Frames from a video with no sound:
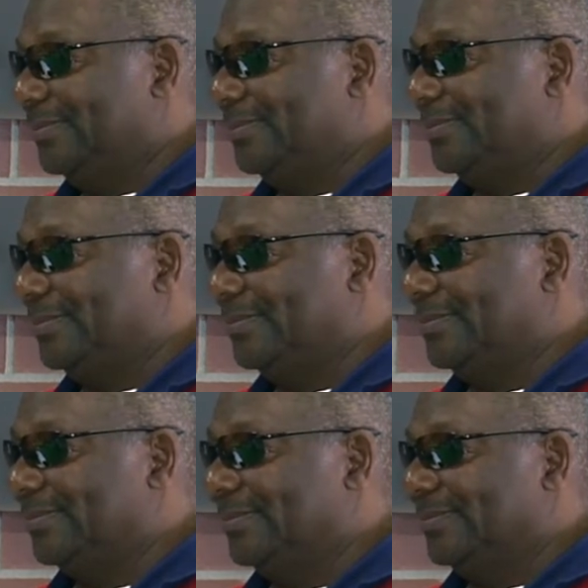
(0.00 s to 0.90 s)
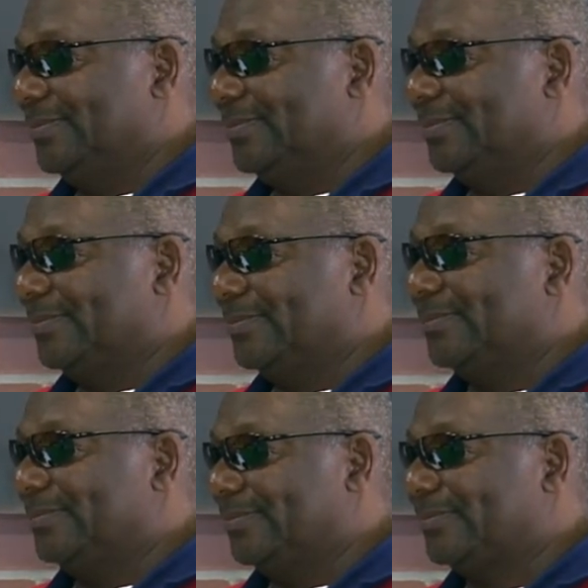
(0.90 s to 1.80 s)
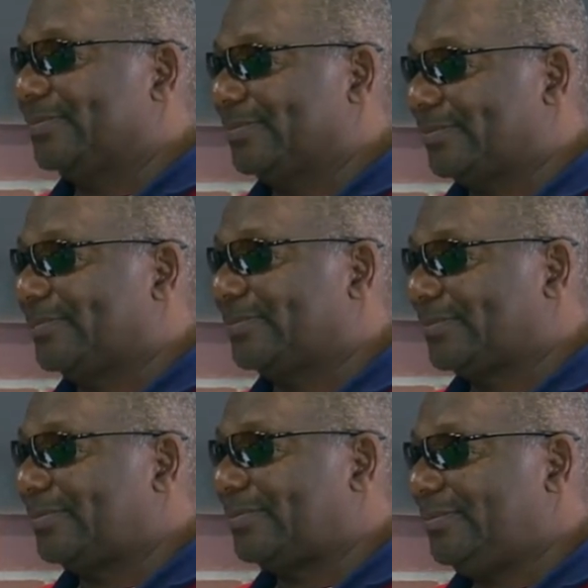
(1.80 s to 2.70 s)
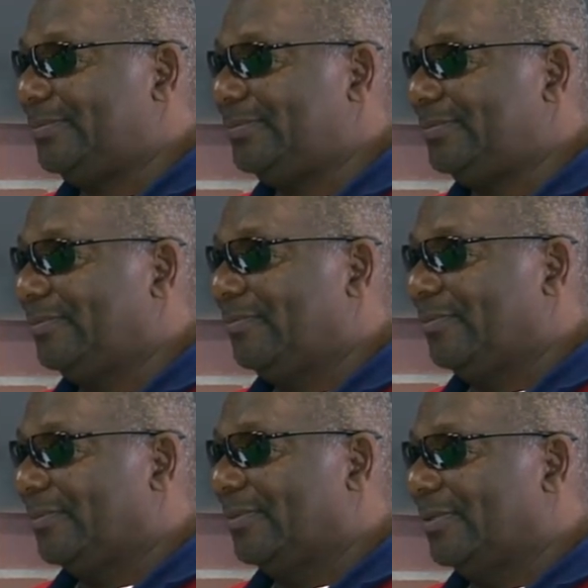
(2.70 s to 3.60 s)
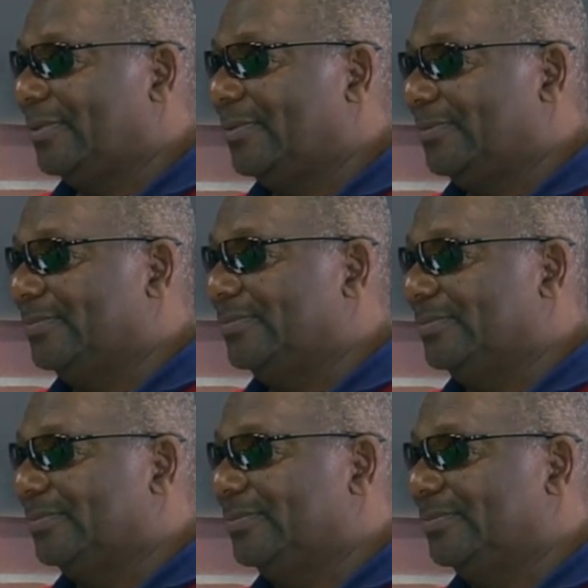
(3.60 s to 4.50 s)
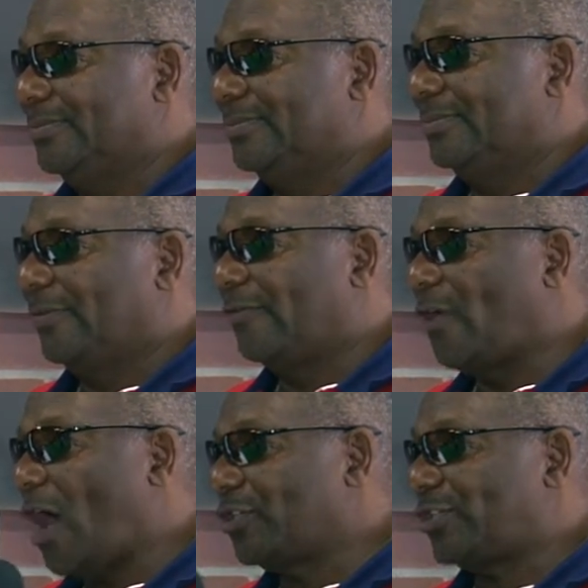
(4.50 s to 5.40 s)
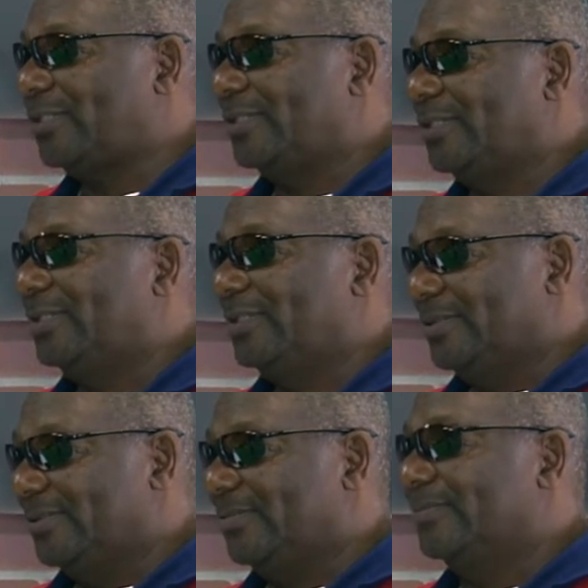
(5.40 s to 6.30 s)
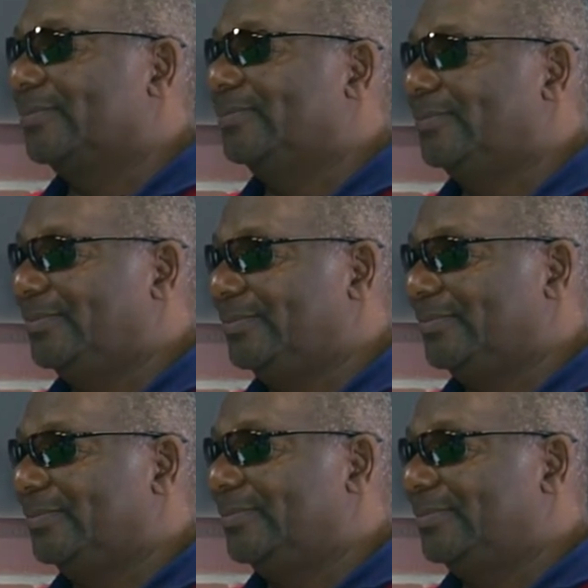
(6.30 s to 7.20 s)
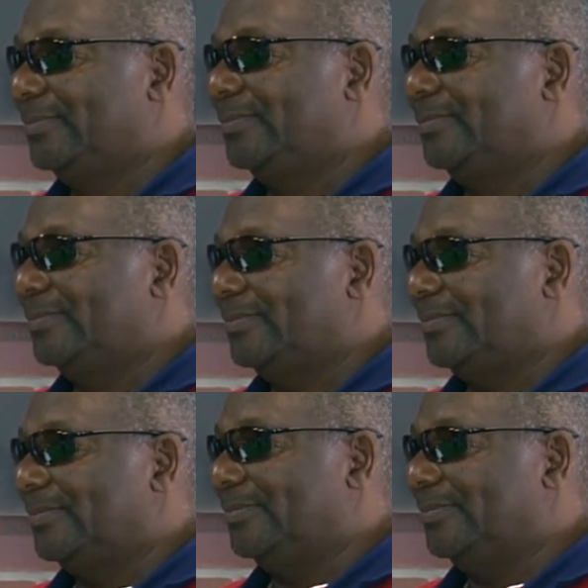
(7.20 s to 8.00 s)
The person shown says nothing.